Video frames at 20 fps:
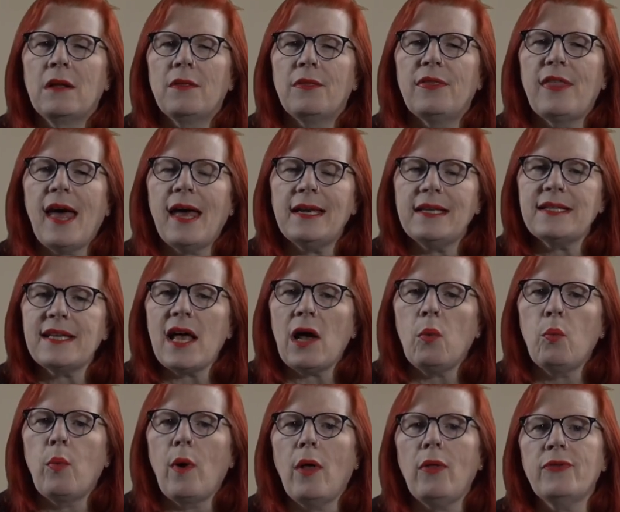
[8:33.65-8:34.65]
That is
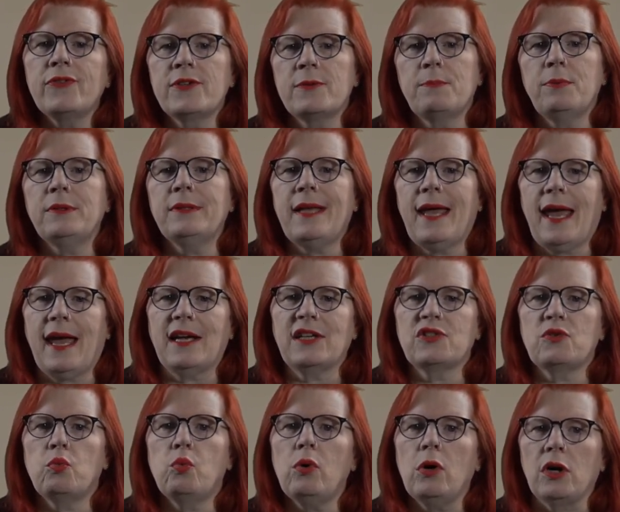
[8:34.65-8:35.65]
how Wealthsimple
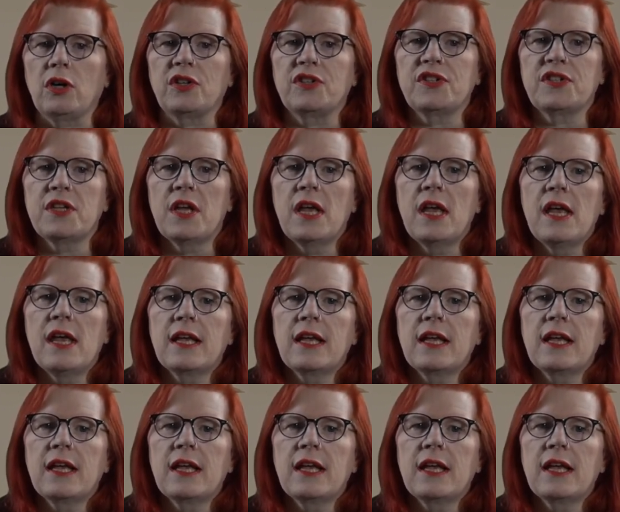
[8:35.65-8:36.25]
Tax works.